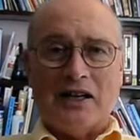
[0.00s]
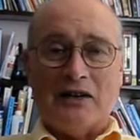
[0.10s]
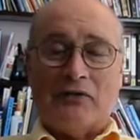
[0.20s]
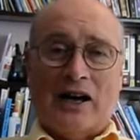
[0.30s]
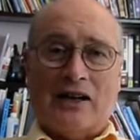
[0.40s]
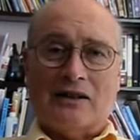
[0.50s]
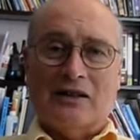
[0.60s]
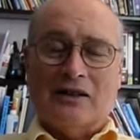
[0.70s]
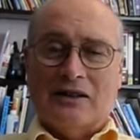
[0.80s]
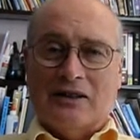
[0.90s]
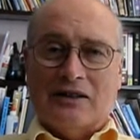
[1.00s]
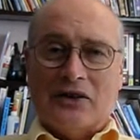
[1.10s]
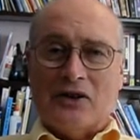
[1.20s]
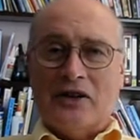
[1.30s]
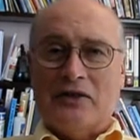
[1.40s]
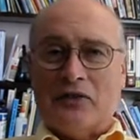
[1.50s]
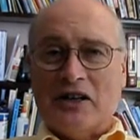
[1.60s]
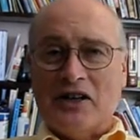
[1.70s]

In fact, there are an infinite